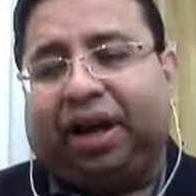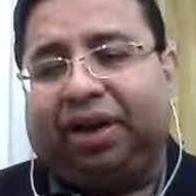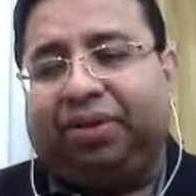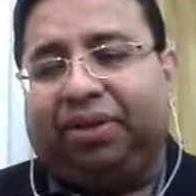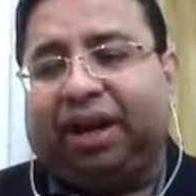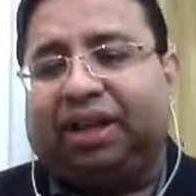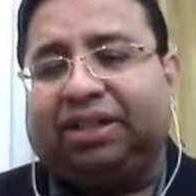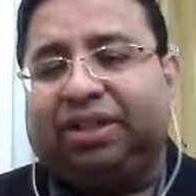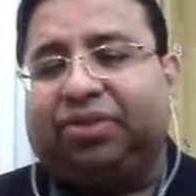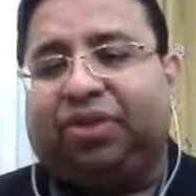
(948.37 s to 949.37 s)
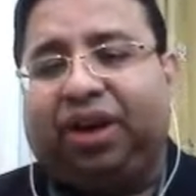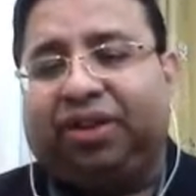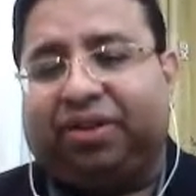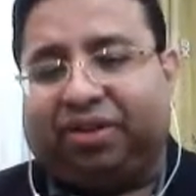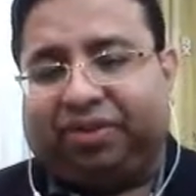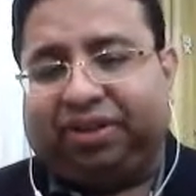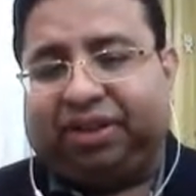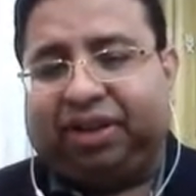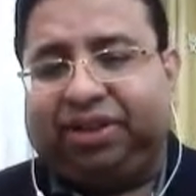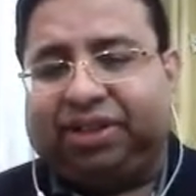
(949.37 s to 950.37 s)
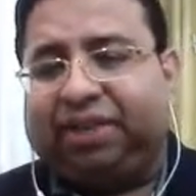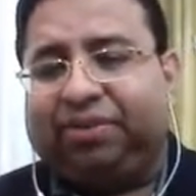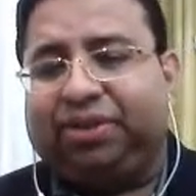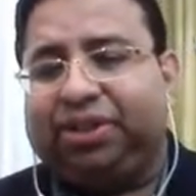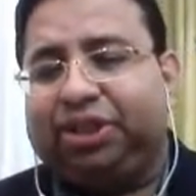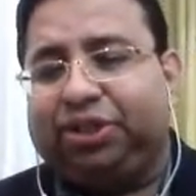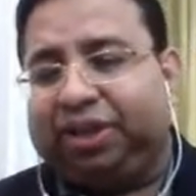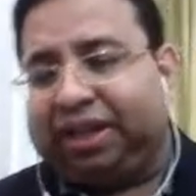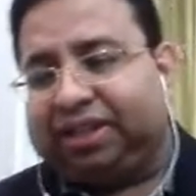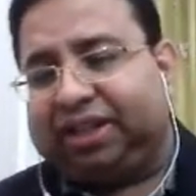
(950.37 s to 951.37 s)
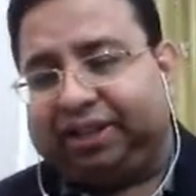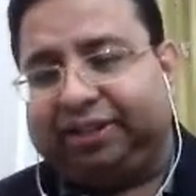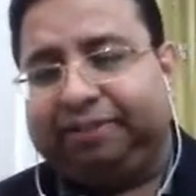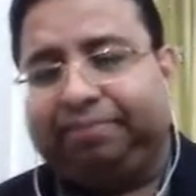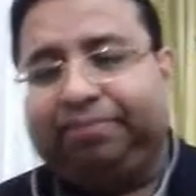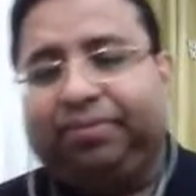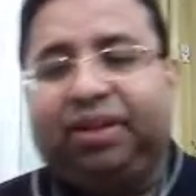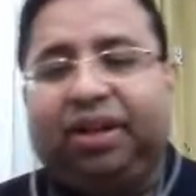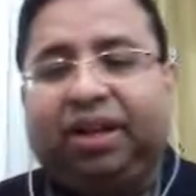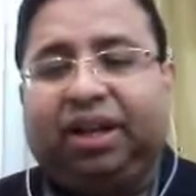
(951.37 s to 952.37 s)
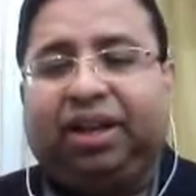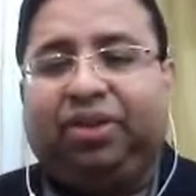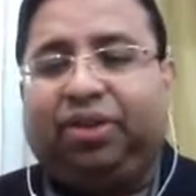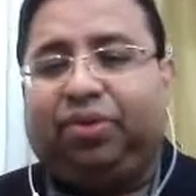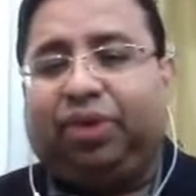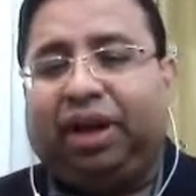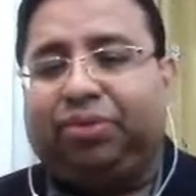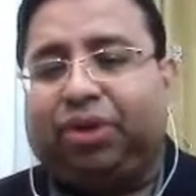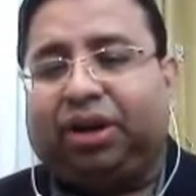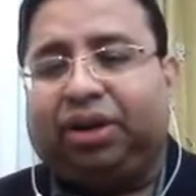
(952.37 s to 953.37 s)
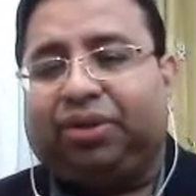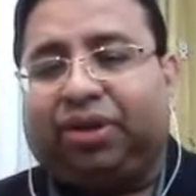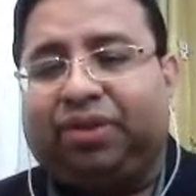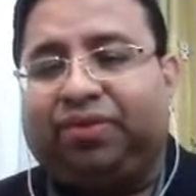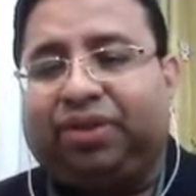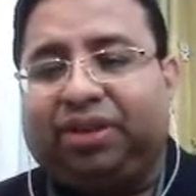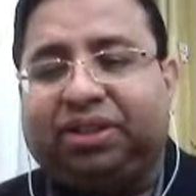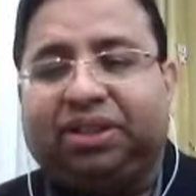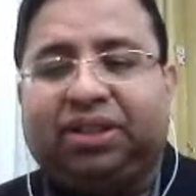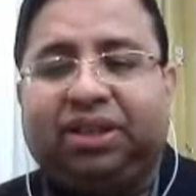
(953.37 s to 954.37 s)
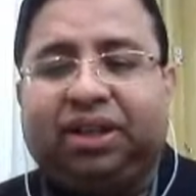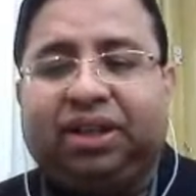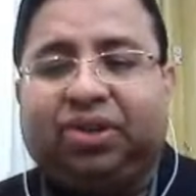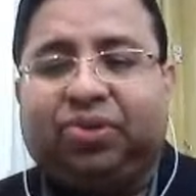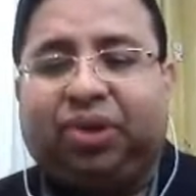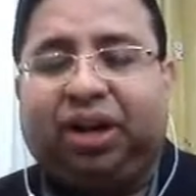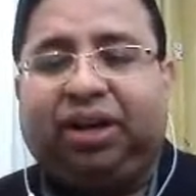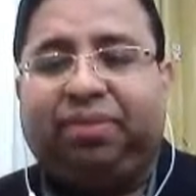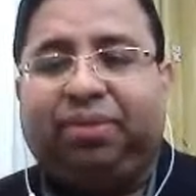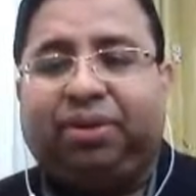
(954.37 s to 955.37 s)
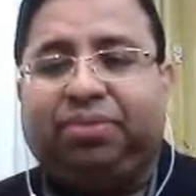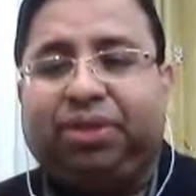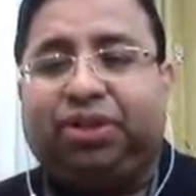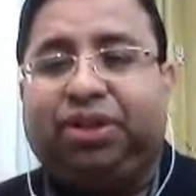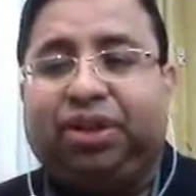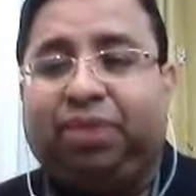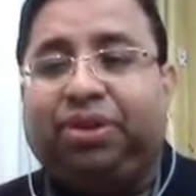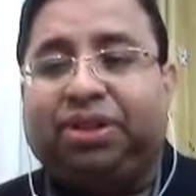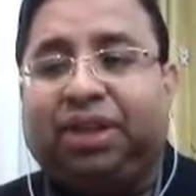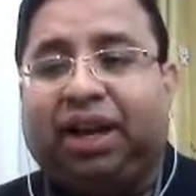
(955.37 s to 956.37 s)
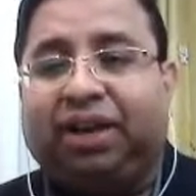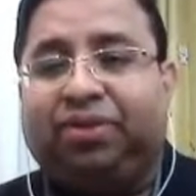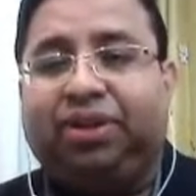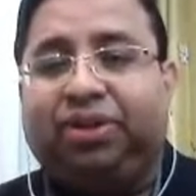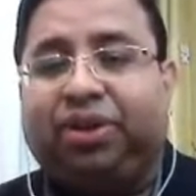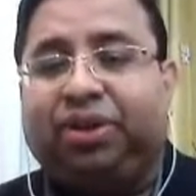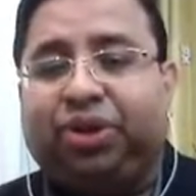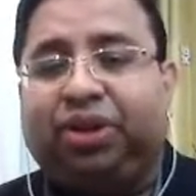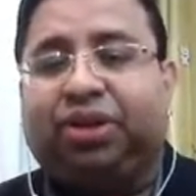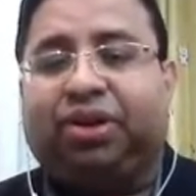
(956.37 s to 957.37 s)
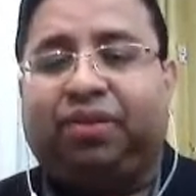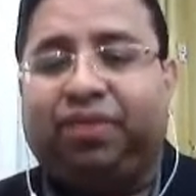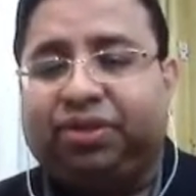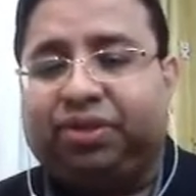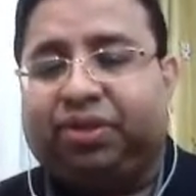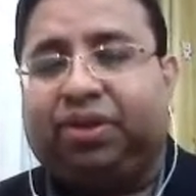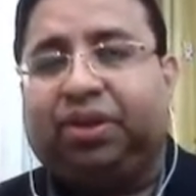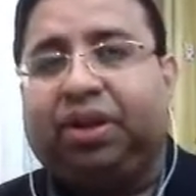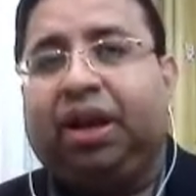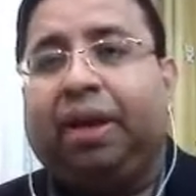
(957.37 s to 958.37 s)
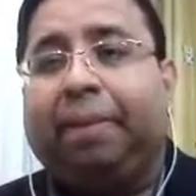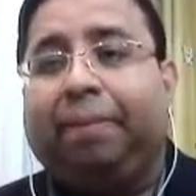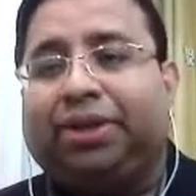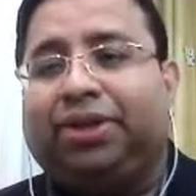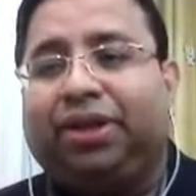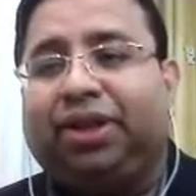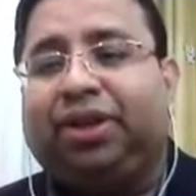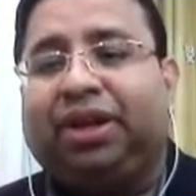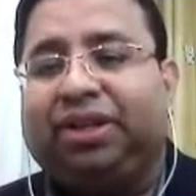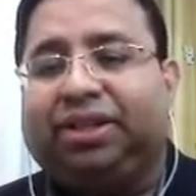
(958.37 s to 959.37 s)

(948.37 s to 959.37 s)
how you can understand the quality of the conference. I'll describe about this issue in next slide. You know why I'm talking about the conference quality, because based on that you have to decide whether you can join the conference or not. Based on that you can